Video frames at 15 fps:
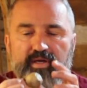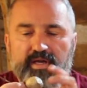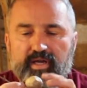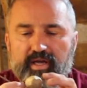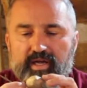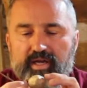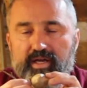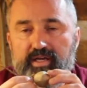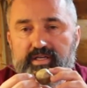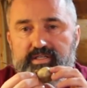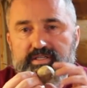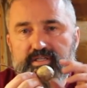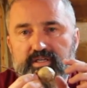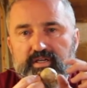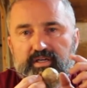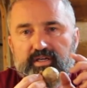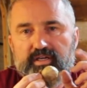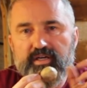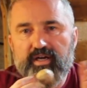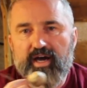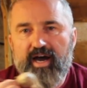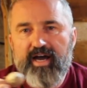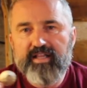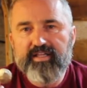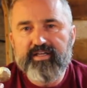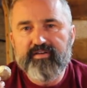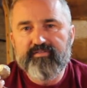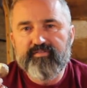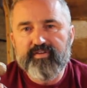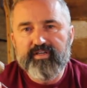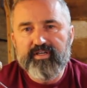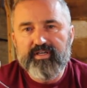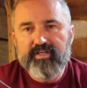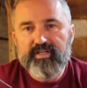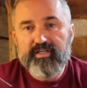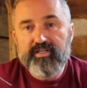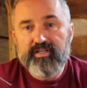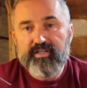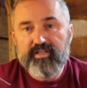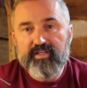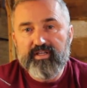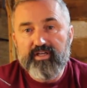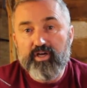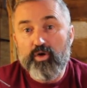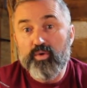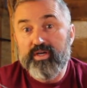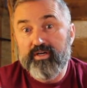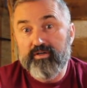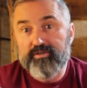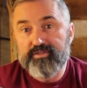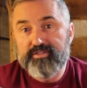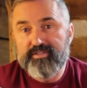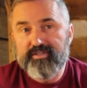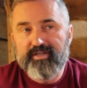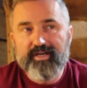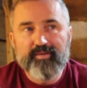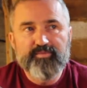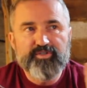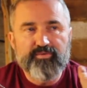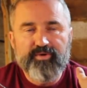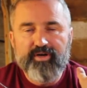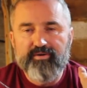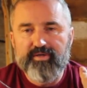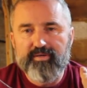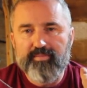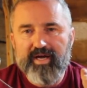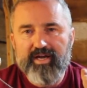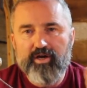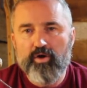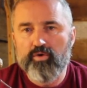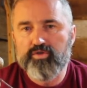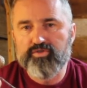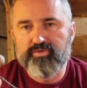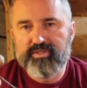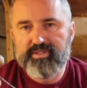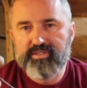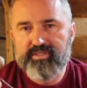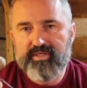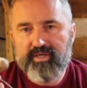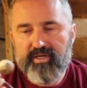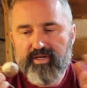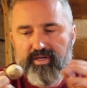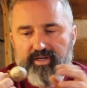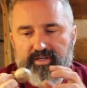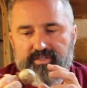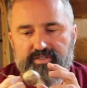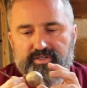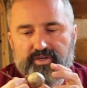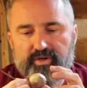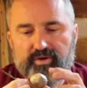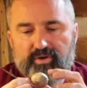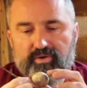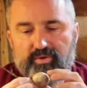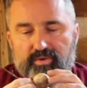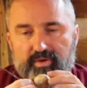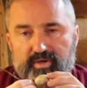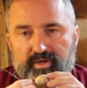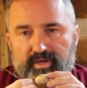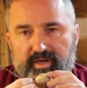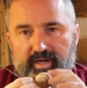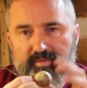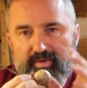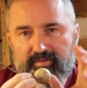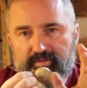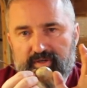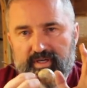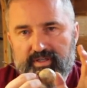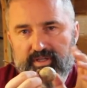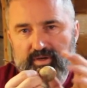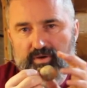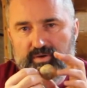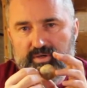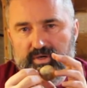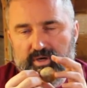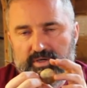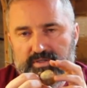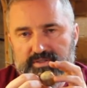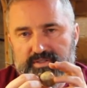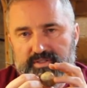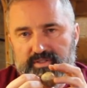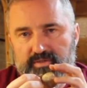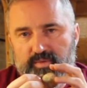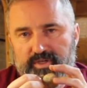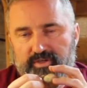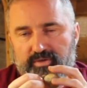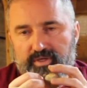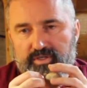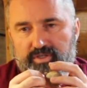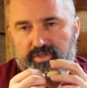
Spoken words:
and I live in the Oak Hills, and I'm surrounded by oak trees. So if you get the oak galls, what you can